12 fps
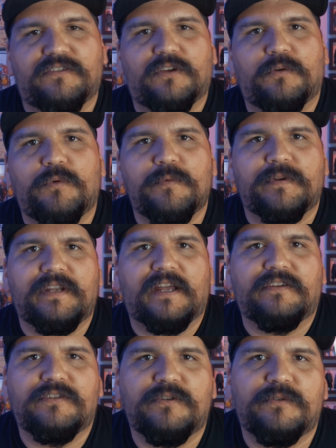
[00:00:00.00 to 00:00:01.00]
And so we went
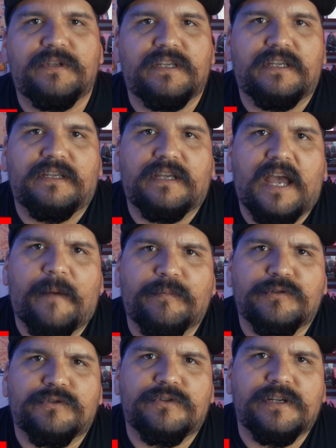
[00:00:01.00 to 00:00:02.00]
down to the
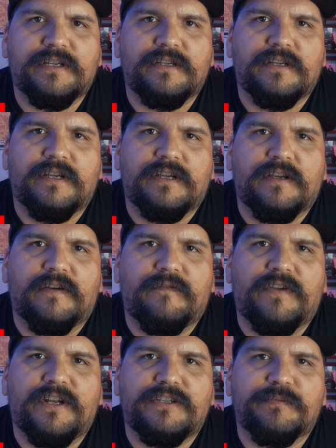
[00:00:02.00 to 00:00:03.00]
Apple Tree
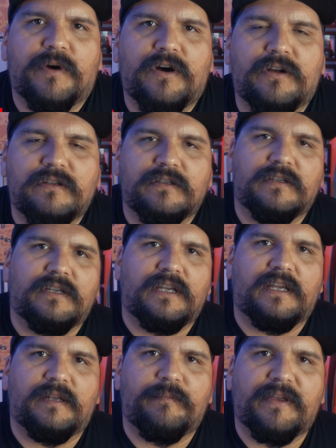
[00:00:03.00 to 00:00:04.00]
Vintage Mall
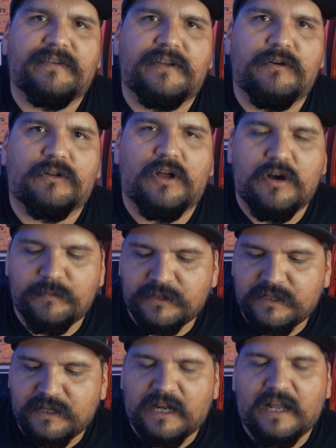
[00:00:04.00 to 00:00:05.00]
in Bethany,
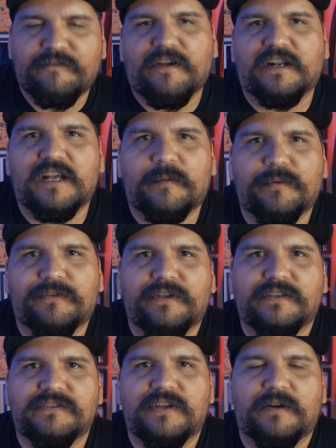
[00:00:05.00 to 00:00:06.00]
Oklahoma. I found a couple of
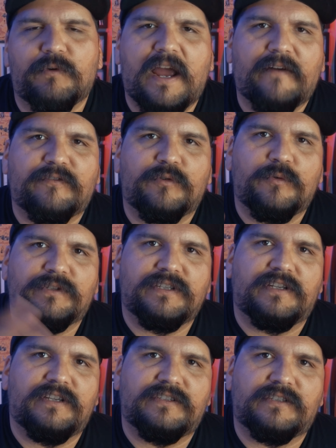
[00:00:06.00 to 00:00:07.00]
things there after we went to
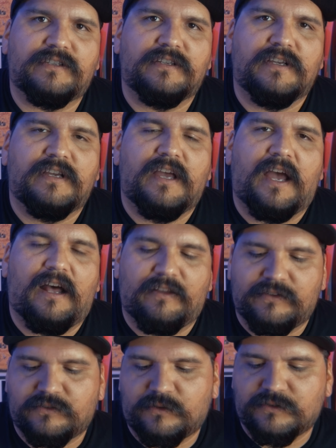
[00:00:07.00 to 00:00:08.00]
the Disney
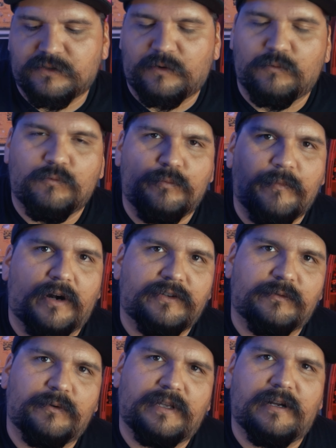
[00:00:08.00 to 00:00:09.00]
outlet store. So
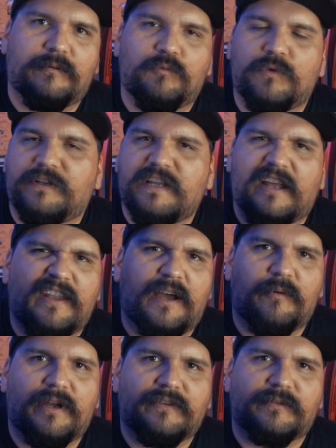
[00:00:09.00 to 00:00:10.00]
went down
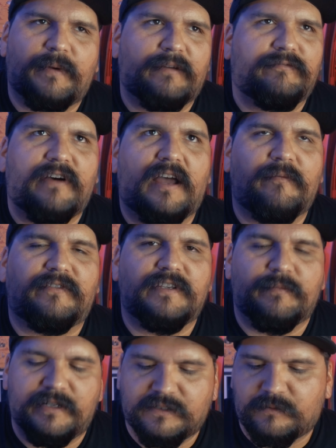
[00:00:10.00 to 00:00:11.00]
that way. It was about 5 to
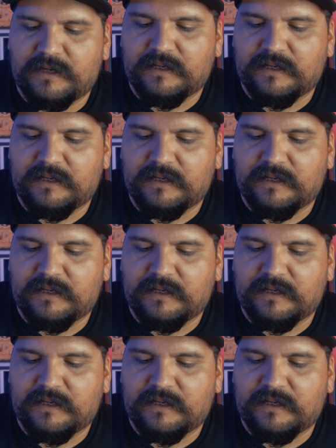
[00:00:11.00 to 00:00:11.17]
10 minutes